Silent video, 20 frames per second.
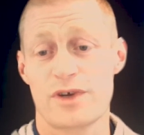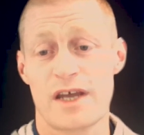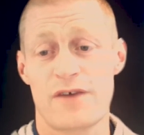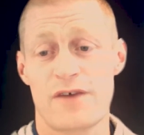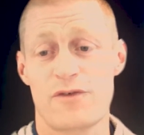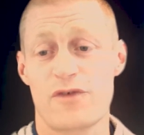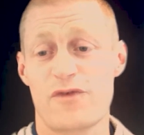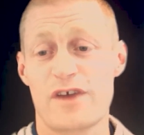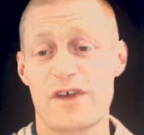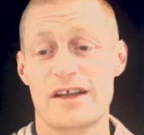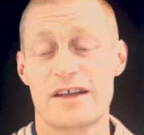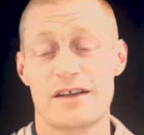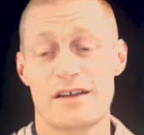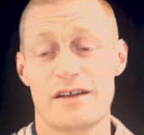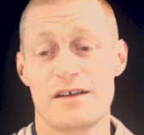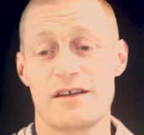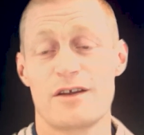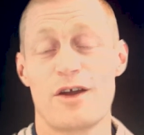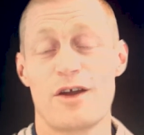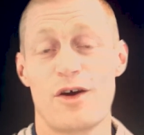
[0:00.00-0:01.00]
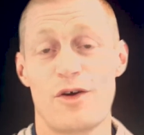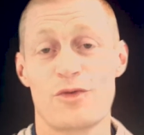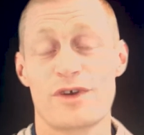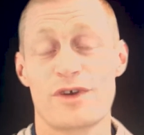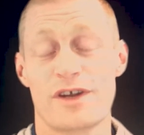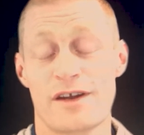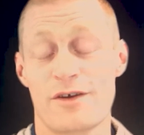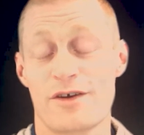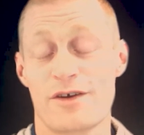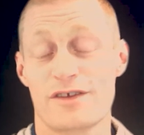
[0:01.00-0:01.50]
we never feel
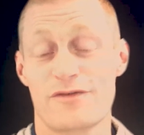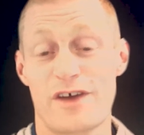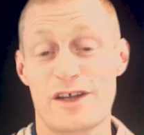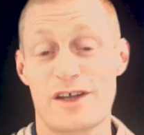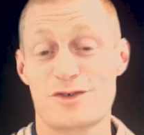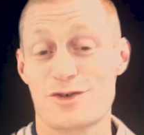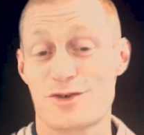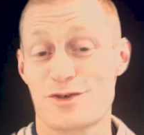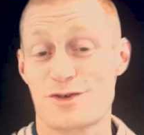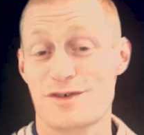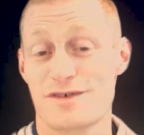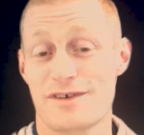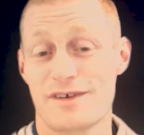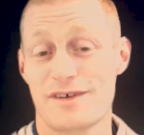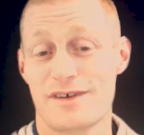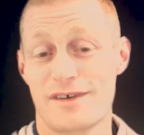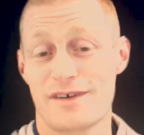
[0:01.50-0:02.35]
alone in our adventures.